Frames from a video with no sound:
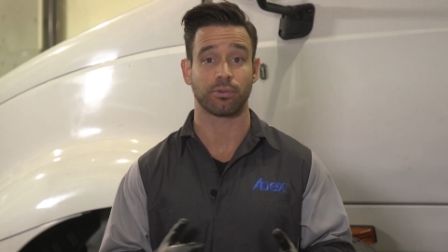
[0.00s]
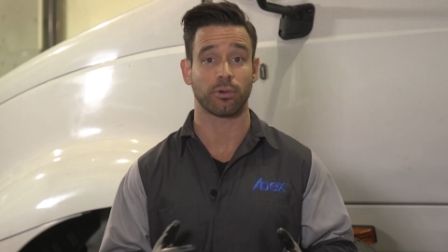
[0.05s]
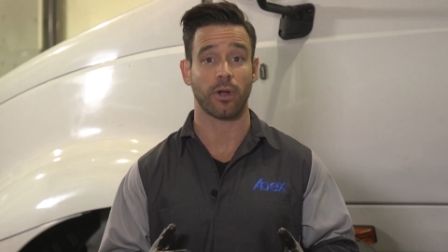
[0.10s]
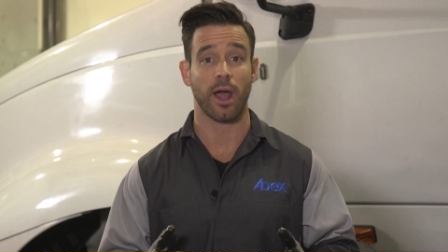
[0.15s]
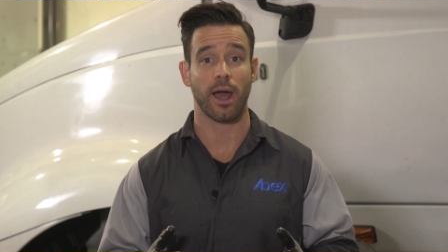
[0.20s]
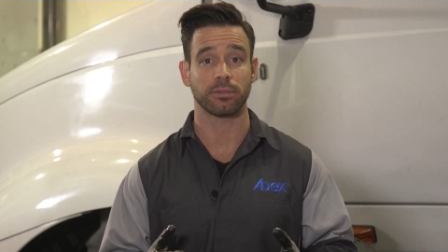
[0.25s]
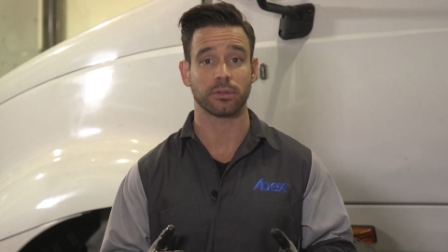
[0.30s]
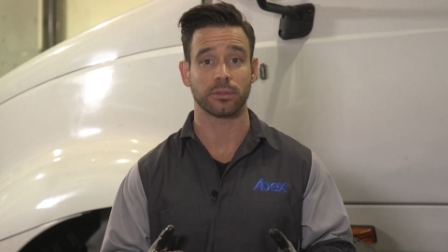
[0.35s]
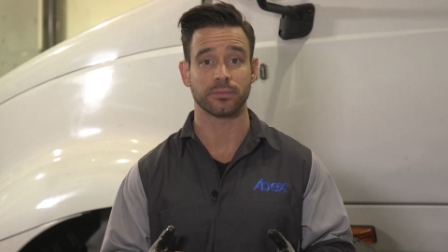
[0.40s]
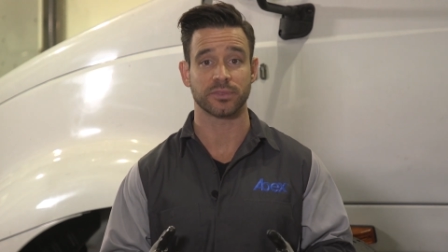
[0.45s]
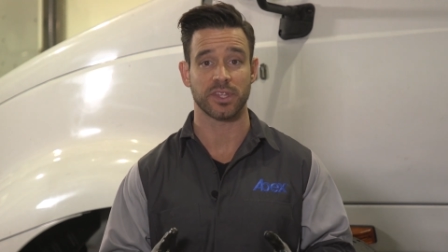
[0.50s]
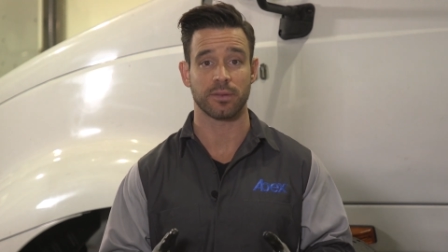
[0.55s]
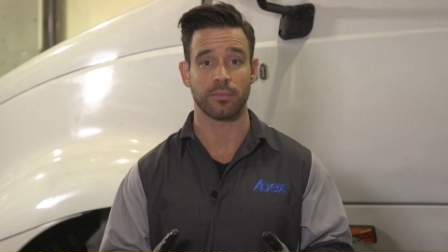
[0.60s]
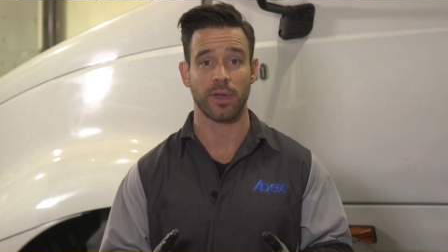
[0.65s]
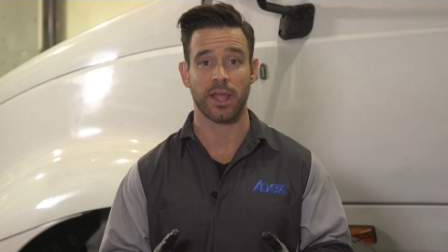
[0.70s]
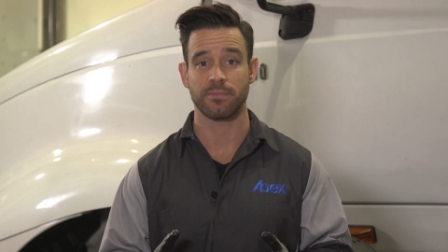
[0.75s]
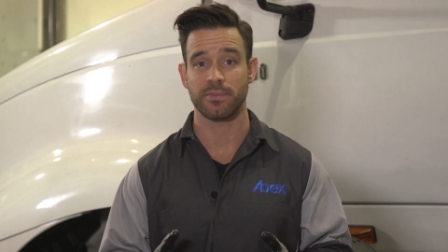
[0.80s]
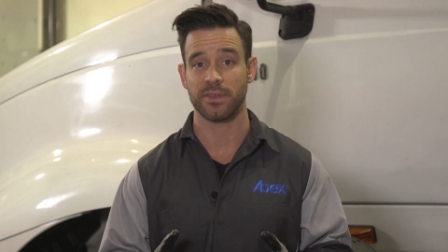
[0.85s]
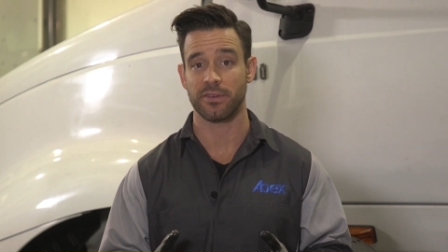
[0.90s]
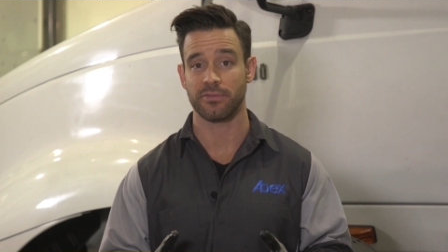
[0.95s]
problems that
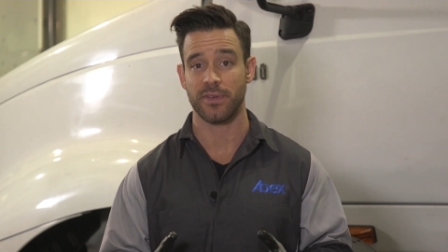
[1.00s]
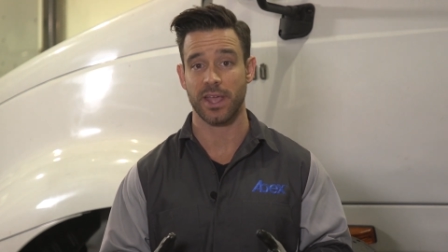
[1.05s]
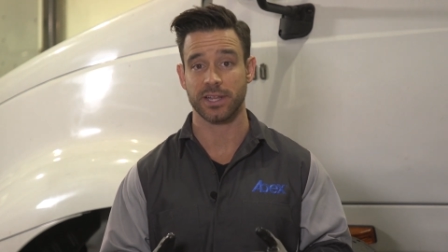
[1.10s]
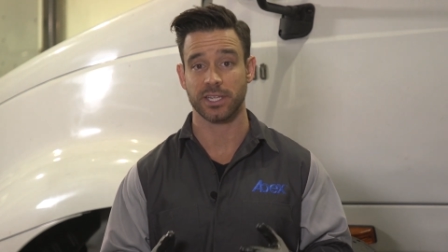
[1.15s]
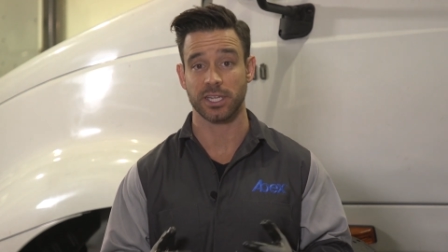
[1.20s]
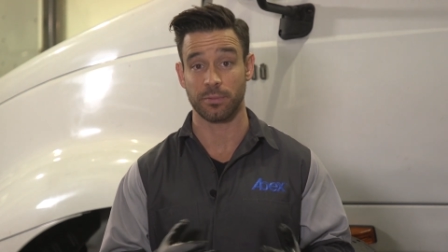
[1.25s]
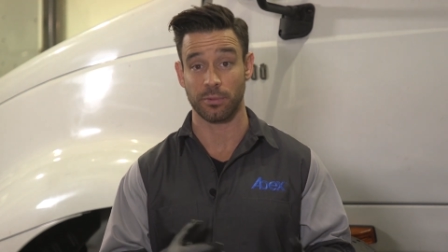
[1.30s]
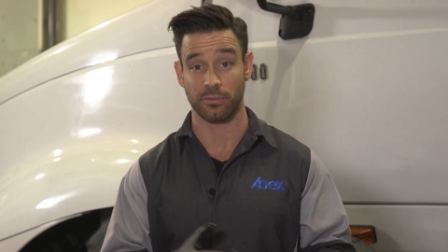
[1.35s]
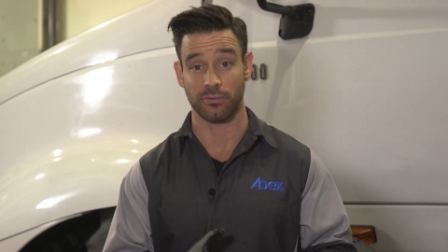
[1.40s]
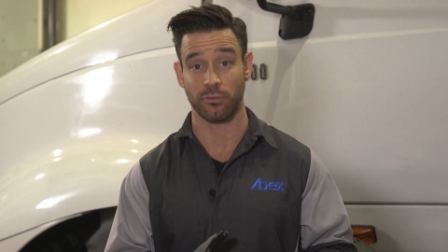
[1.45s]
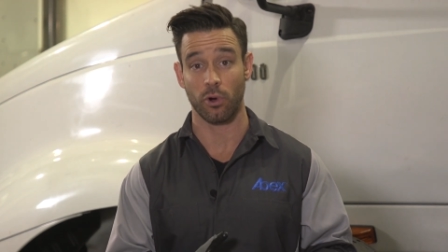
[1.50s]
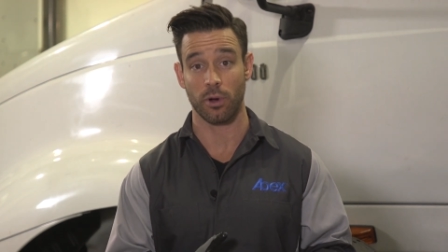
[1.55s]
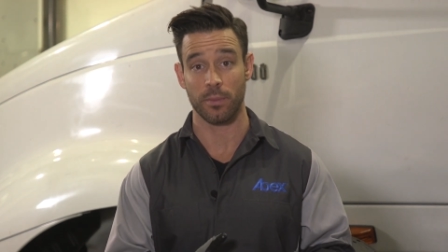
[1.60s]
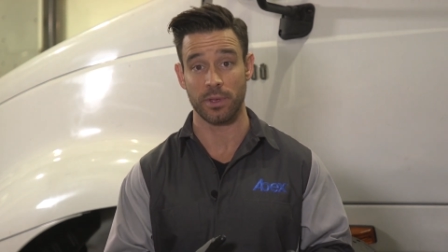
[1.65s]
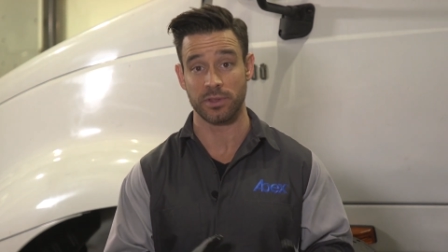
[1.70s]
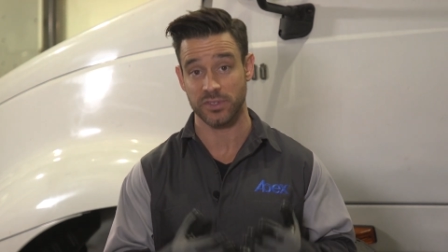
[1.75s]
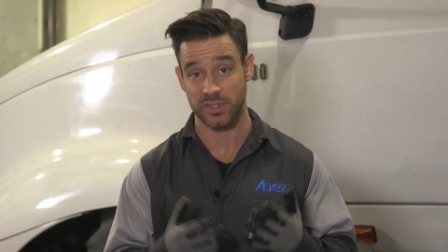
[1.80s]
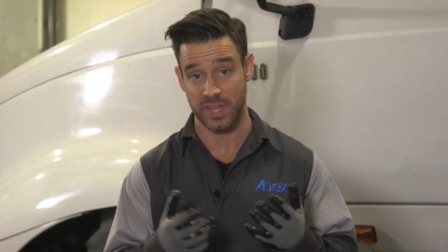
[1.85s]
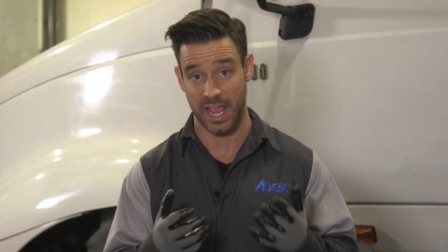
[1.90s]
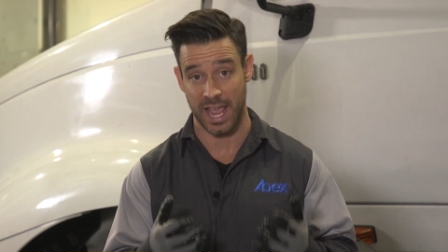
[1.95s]
might be affecting
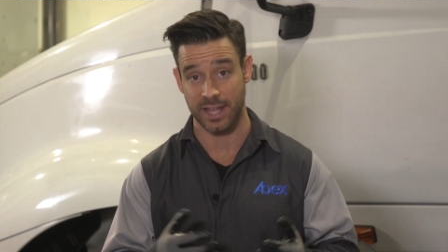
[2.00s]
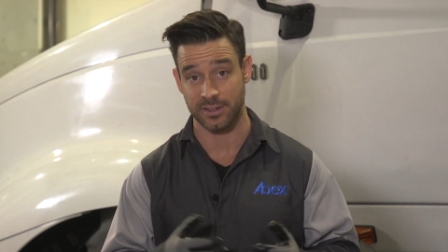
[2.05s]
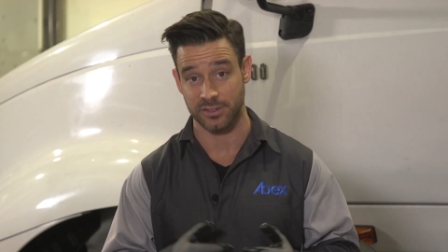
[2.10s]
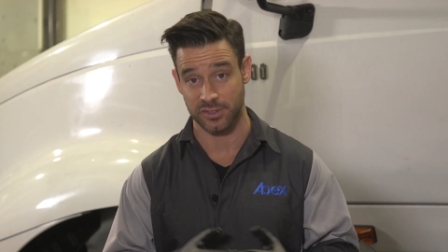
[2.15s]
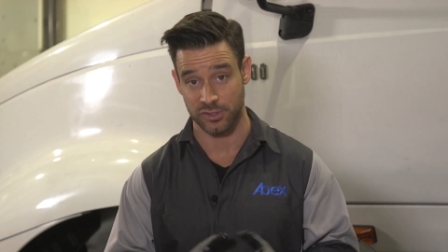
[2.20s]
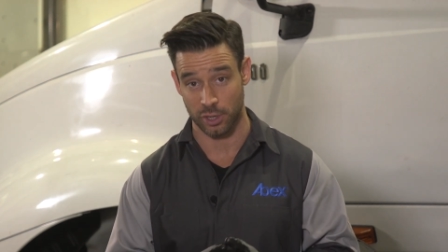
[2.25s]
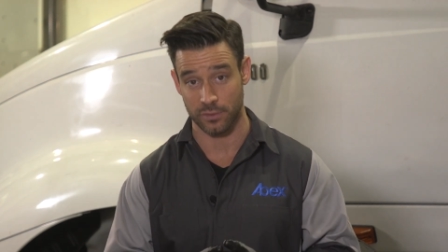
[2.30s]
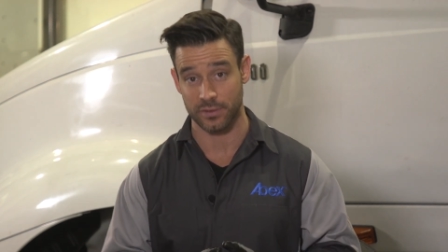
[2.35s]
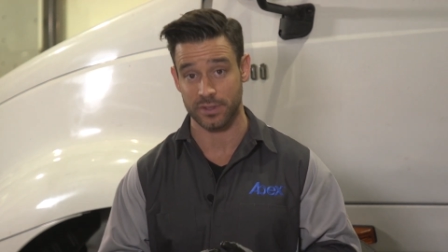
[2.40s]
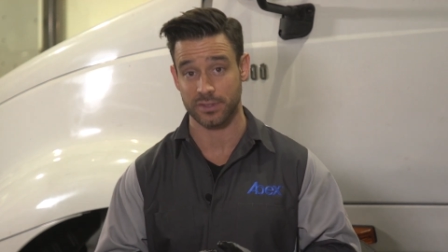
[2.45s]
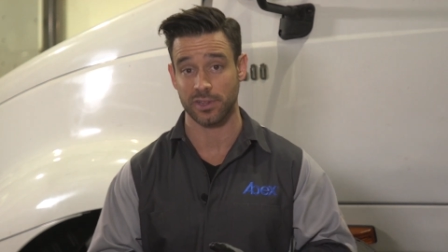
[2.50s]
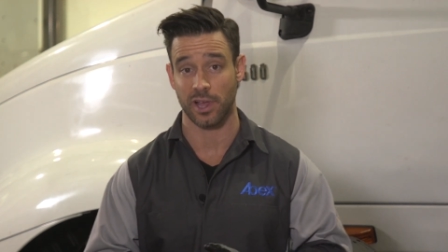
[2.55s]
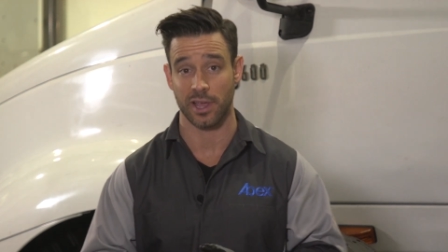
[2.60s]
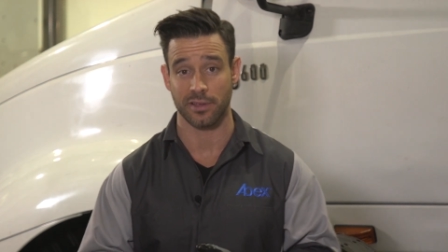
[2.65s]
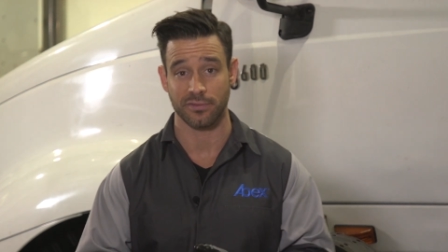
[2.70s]
performance and service